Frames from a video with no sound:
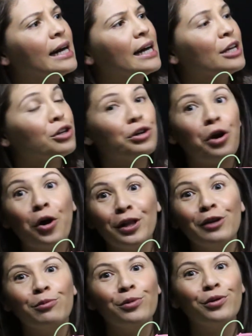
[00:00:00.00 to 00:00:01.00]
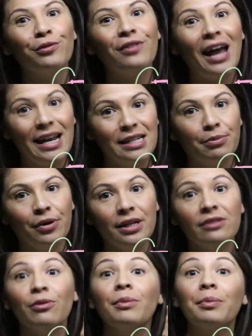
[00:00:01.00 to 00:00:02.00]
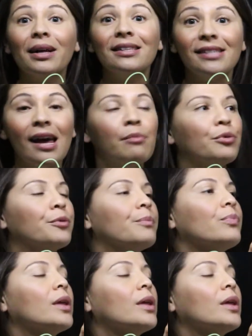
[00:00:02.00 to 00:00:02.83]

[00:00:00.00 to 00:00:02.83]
you can only remove antibodies from the blood sample.